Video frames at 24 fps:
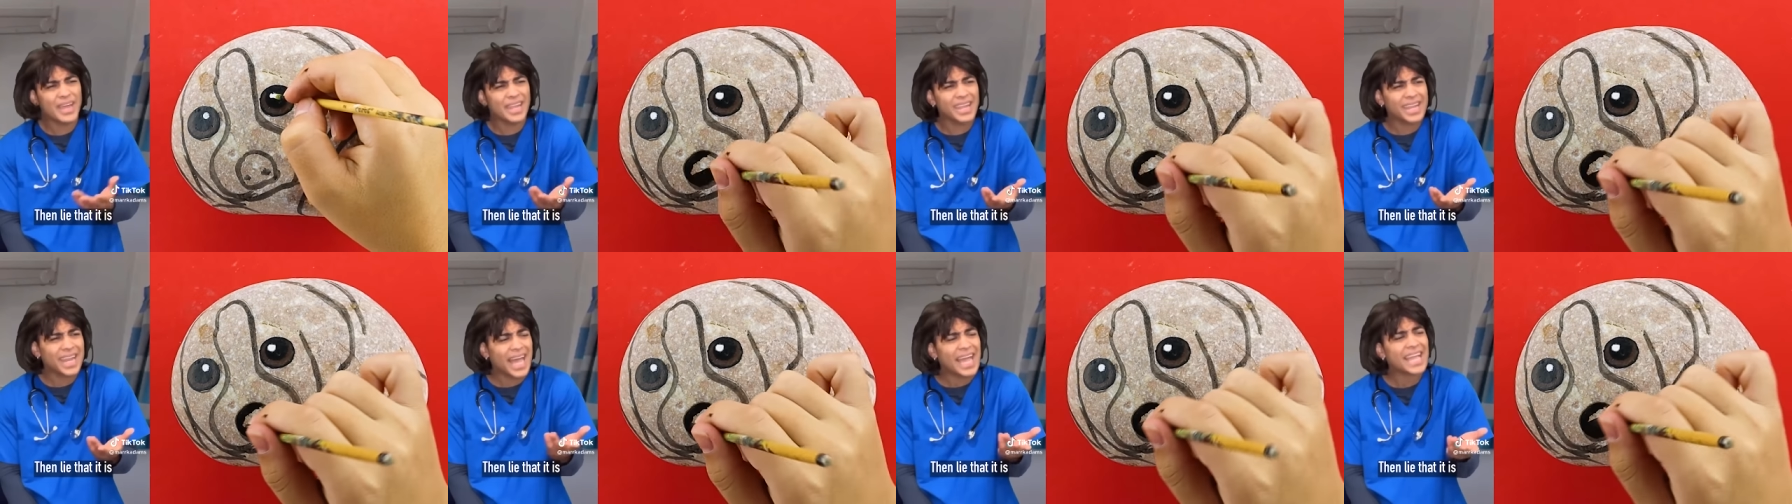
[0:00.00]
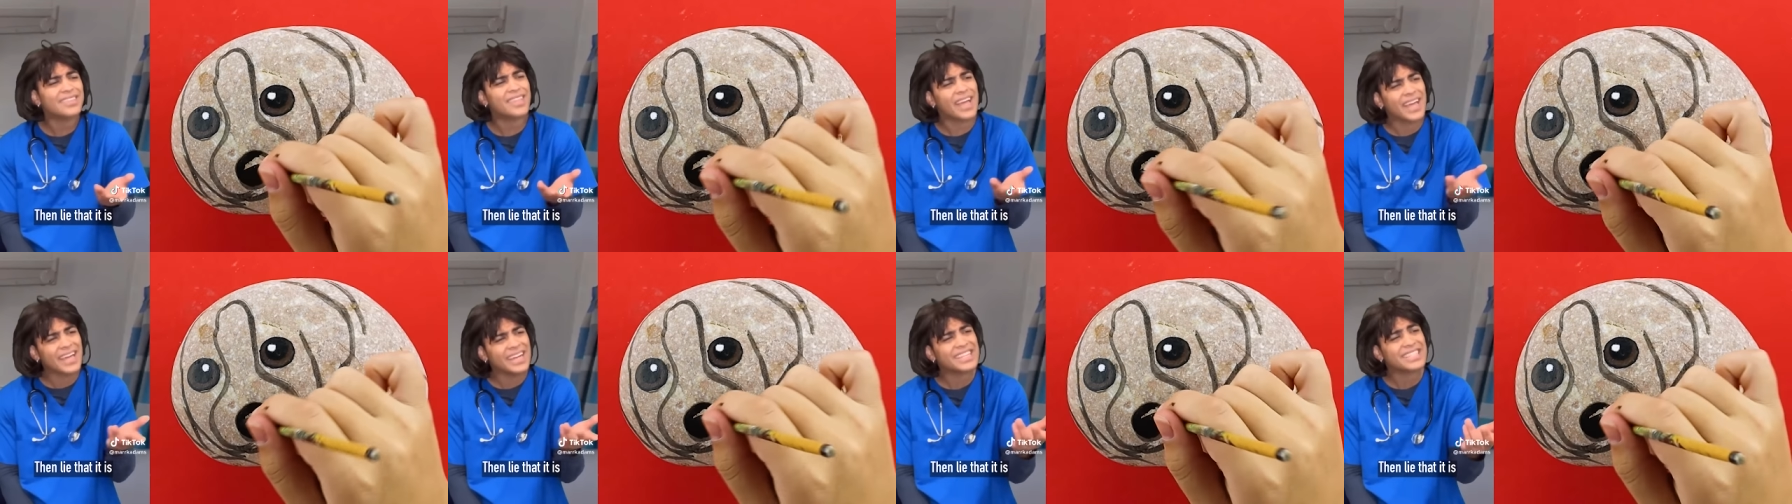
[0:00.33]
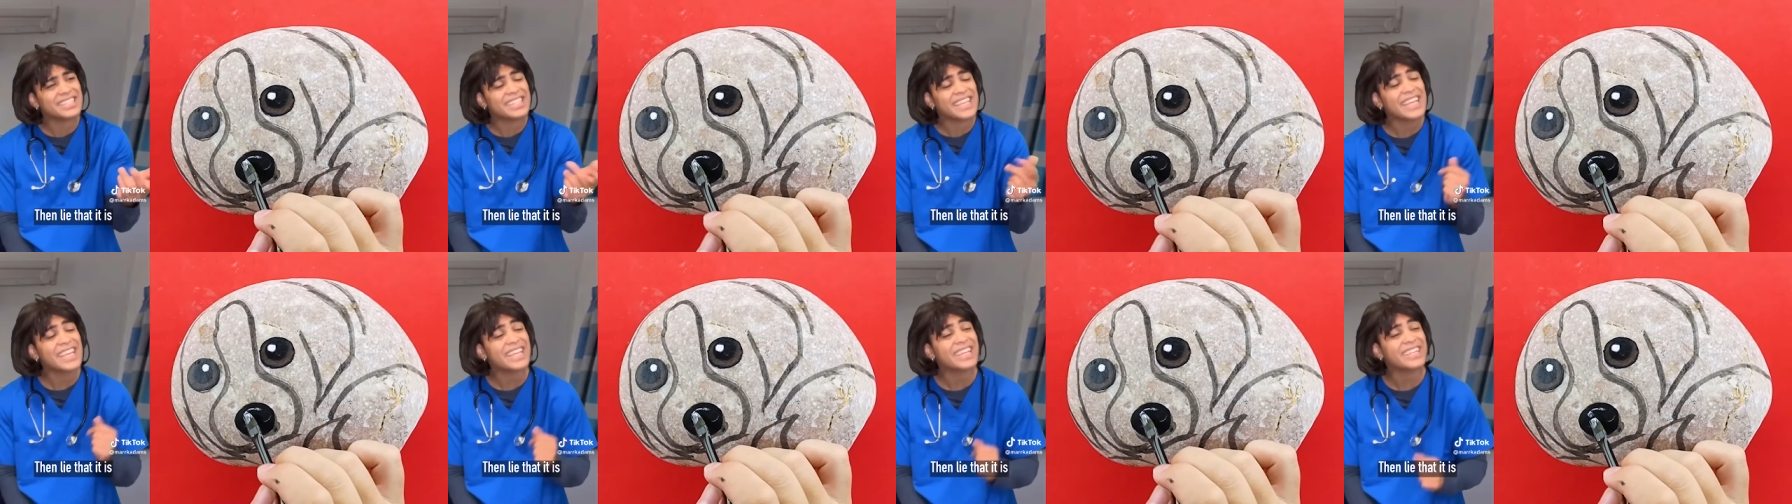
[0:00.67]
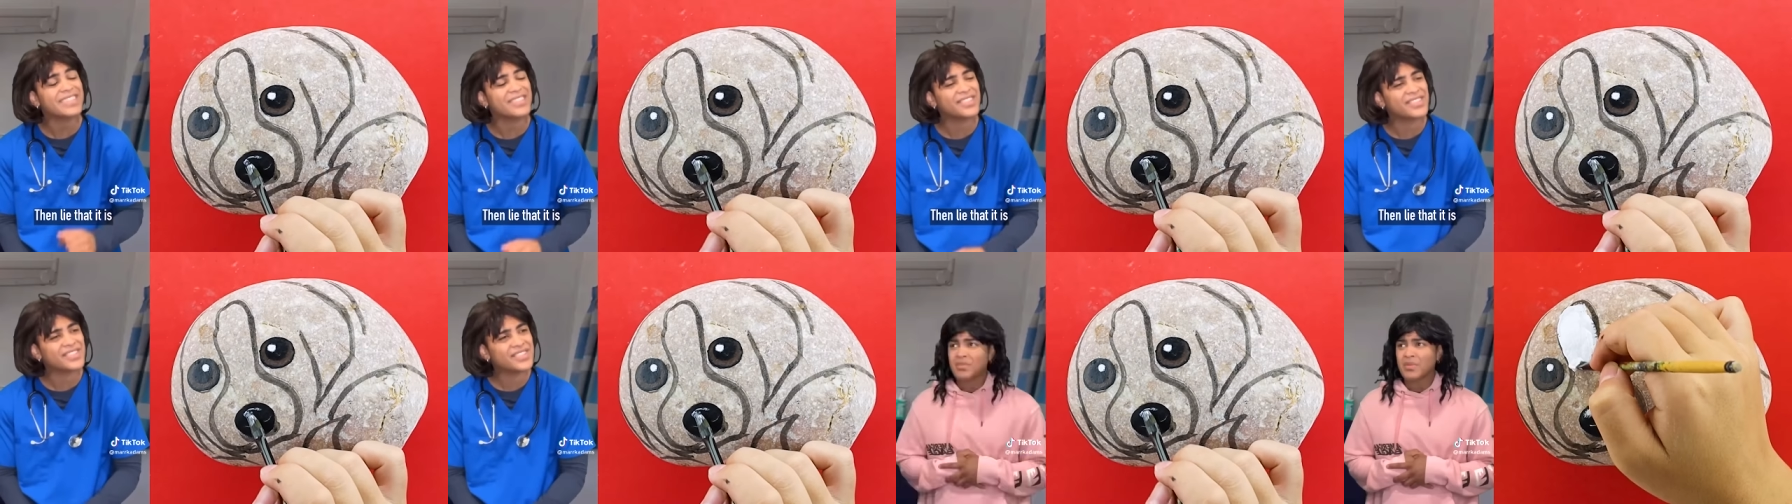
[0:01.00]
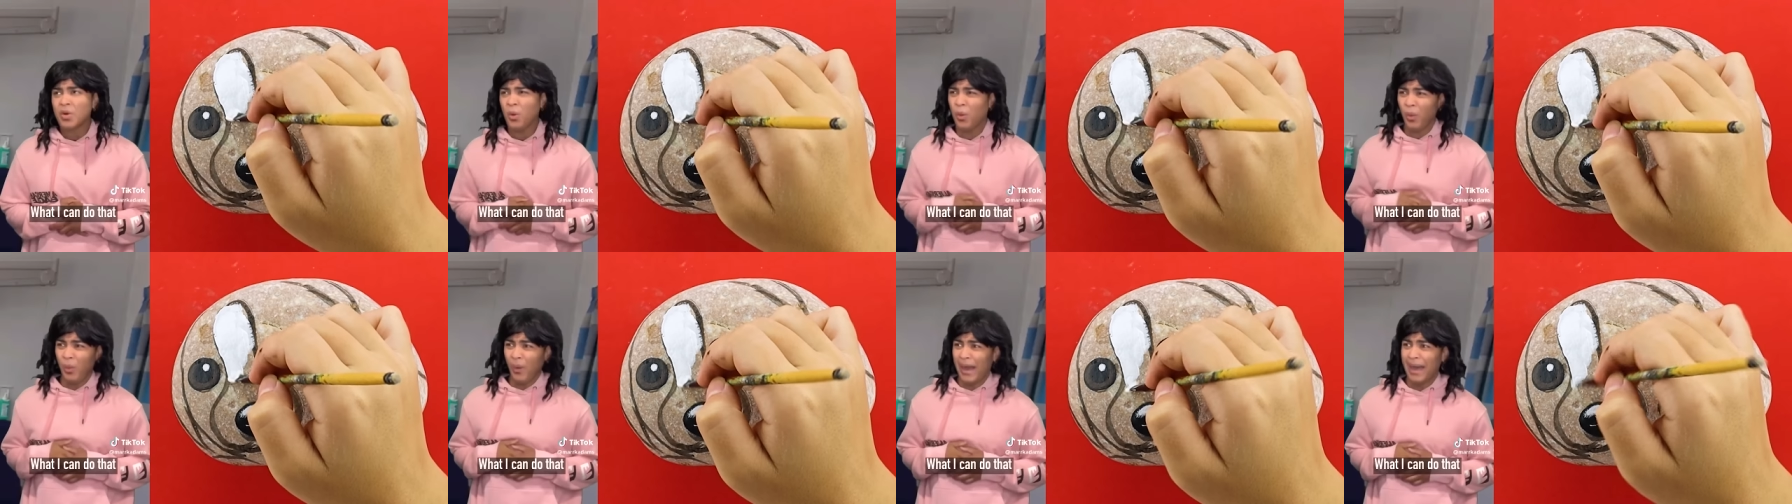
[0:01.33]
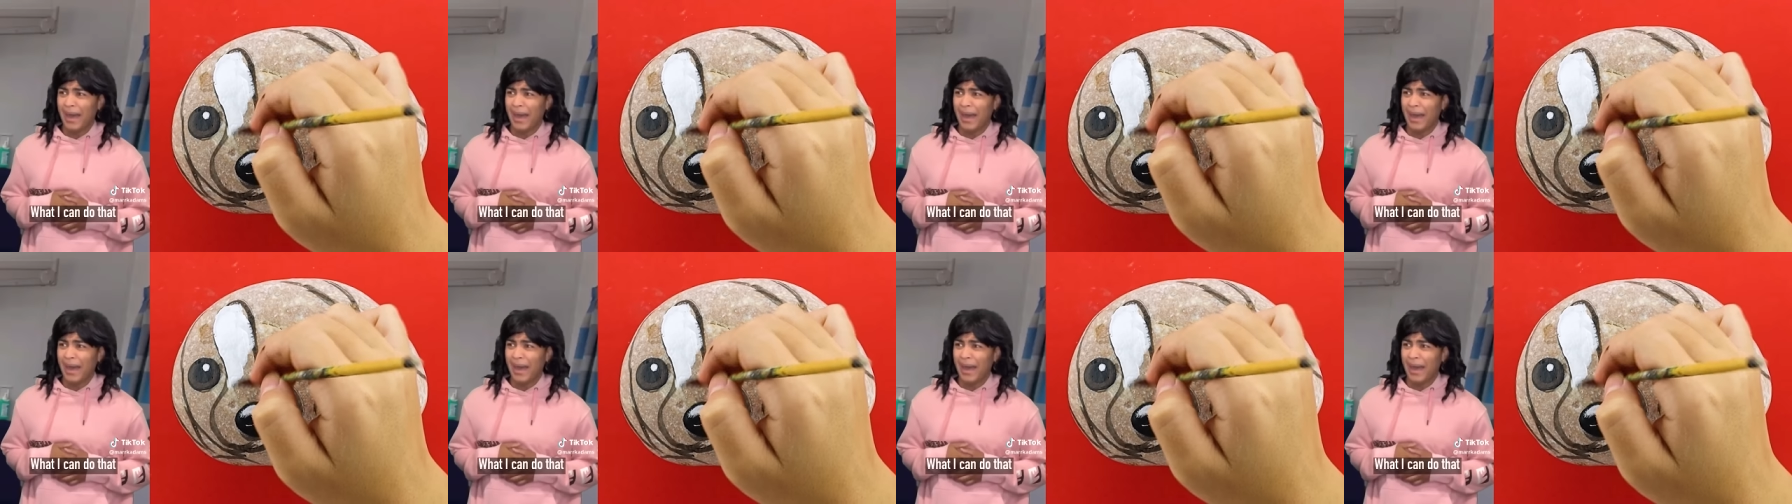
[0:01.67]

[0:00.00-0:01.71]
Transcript: Then lie that it's his.